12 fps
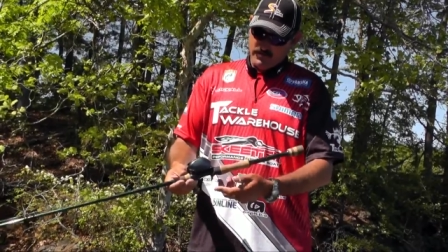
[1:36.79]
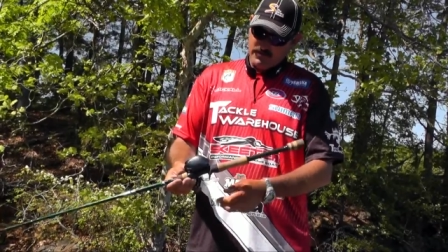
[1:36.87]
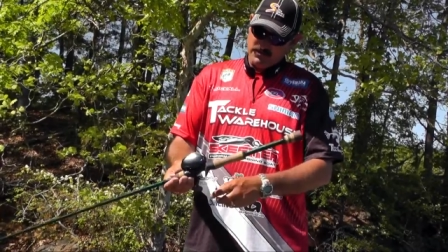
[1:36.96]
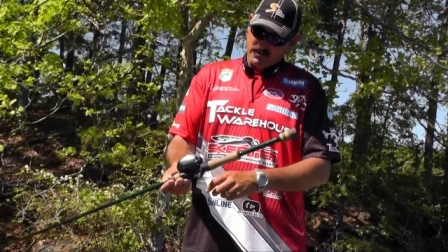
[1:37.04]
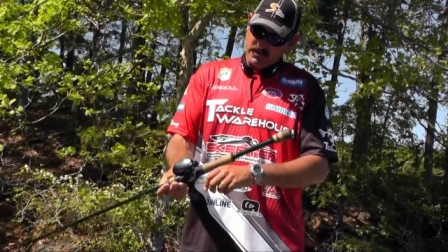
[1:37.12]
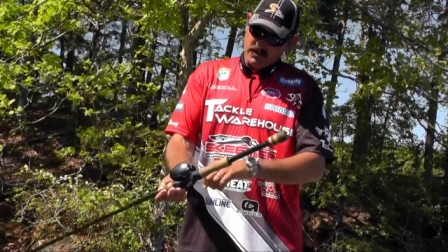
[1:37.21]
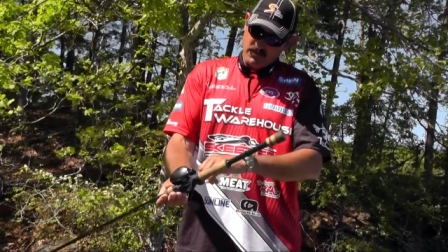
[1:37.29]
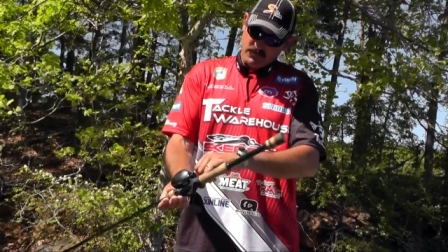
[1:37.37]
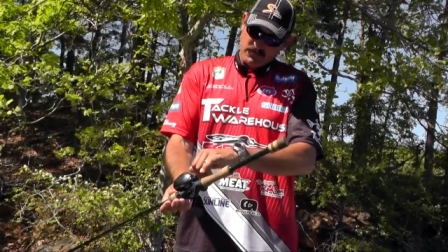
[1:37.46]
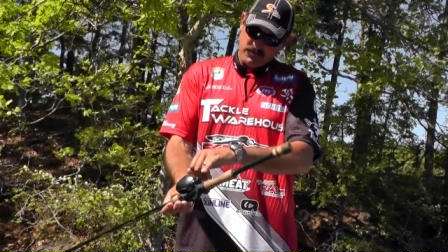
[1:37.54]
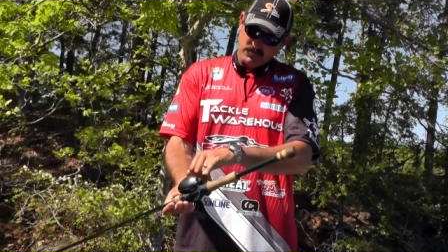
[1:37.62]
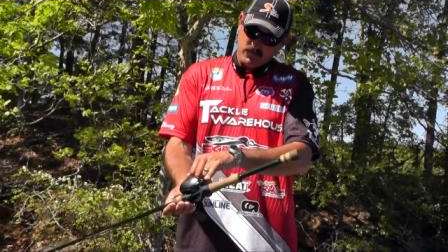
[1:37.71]
There's a little
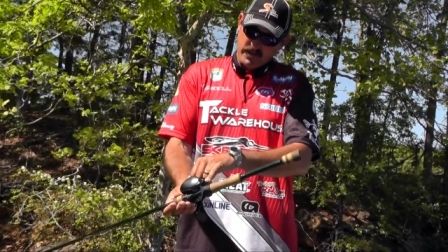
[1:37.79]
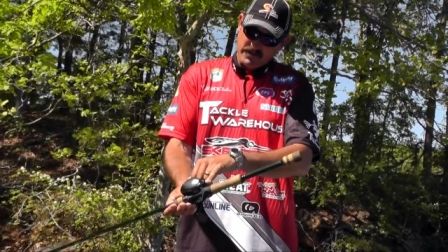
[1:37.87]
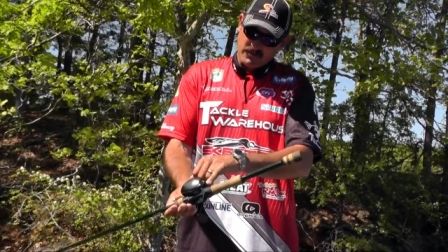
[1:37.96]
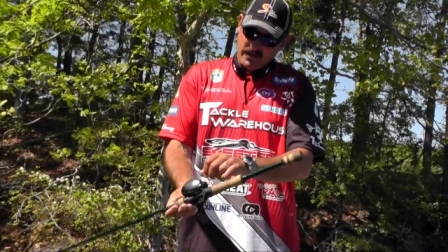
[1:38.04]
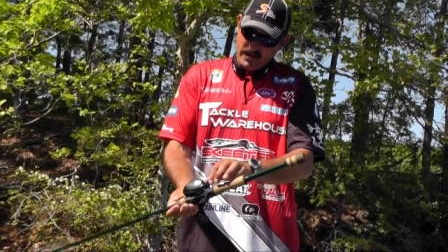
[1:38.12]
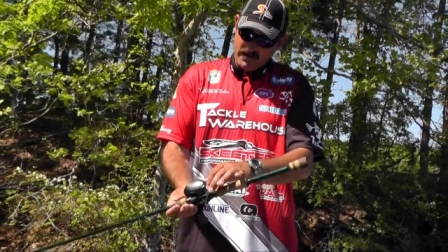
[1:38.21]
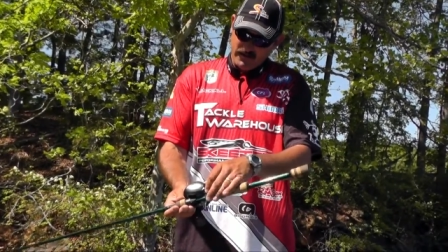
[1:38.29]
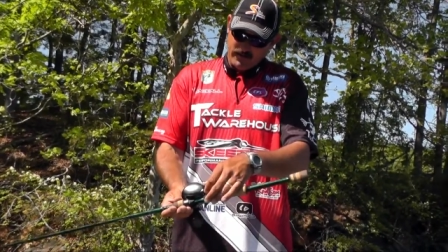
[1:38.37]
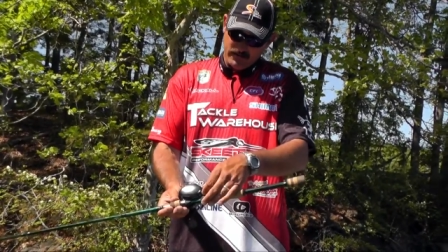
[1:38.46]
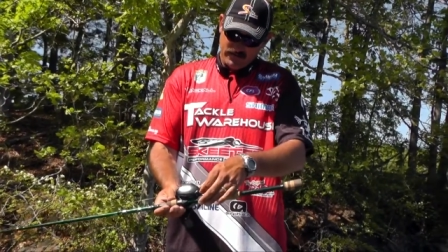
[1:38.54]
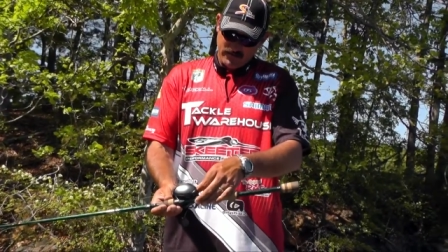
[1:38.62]
switch right here.